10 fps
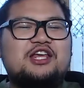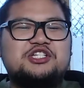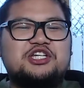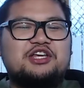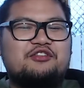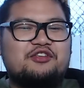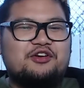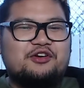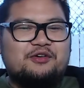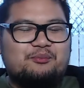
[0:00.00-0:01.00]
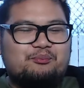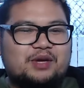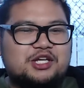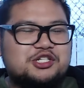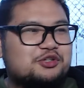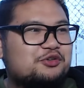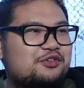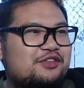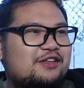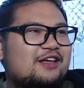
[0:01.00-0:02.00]
jeans and your big
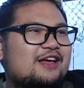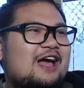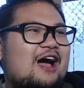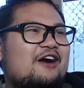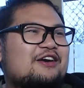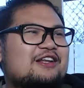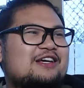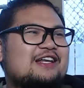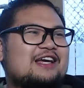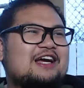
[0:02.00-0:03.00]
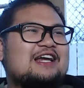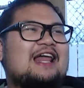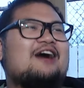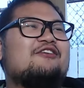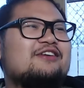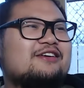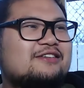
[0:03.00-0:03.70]
shoes. Out here looking like a clown, yo.